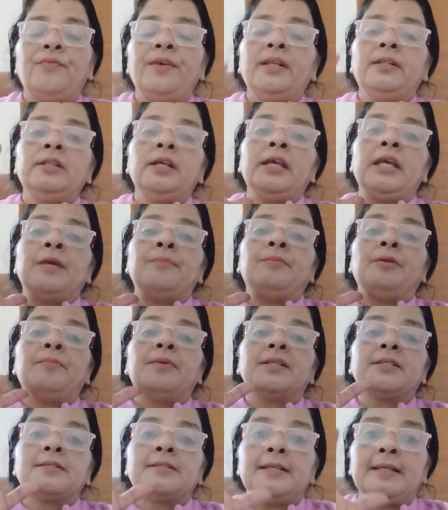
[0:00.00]
When the
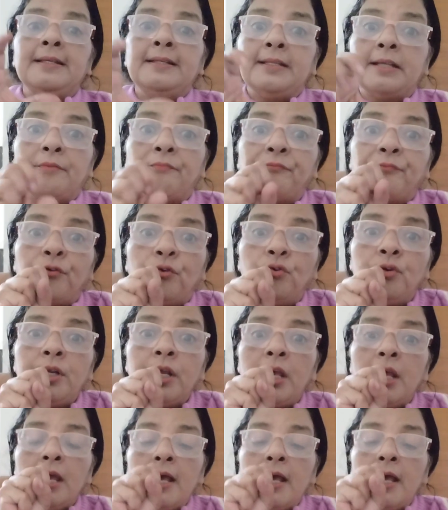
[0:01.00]
amoeba see the food,